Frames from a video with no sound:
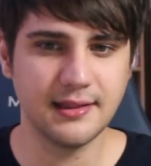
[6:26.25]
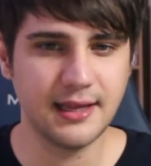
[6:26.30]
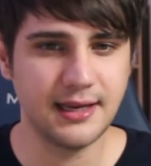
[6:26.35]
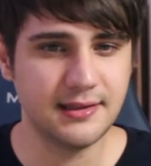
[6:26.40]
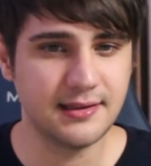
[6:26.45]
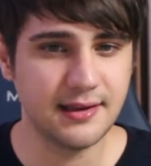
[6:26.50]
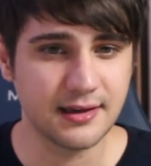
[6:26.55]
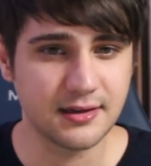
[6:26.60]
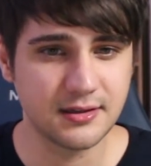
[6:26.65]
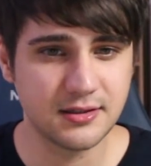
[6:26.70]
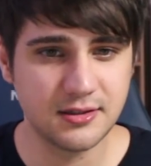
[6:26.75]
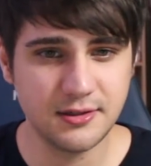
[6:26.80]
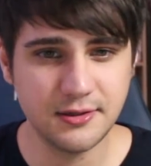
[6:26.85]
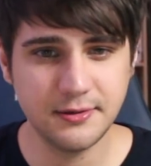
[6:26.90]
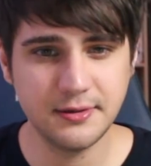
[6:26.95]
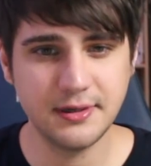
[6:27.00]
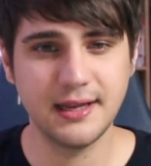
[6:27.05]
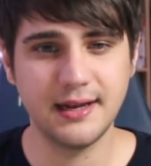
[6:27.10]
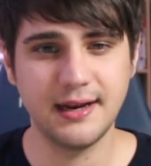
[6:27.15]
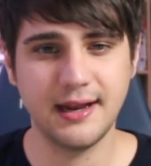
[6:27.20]
latex
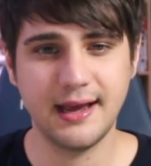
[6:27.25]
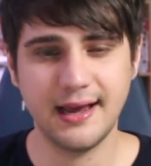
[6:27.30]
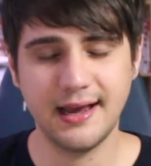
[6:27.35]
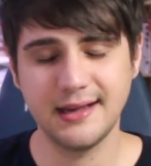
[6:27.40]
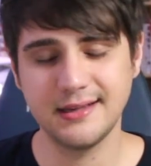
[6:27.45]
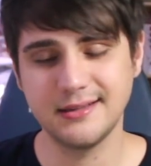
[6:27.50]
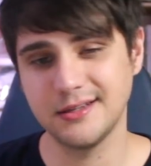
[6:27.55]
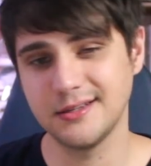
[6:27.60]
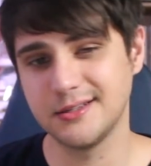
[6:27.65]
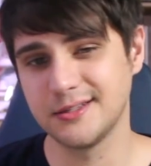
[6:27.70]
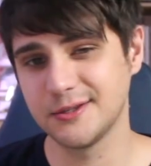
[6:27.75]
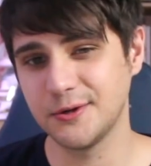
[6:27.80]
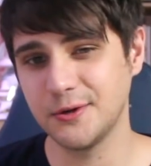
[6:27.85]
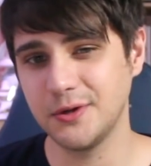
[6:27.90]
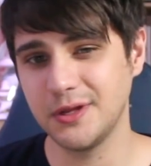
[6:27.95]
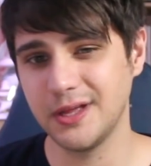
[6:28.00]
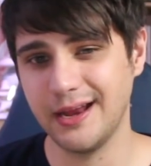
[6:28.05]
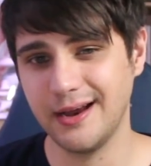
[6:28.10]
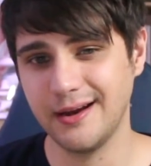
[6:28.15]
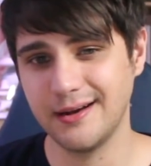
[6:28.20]
suit and has a
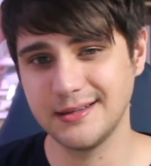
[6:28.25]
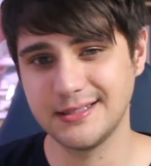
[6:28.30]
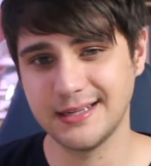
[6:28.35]
skull hair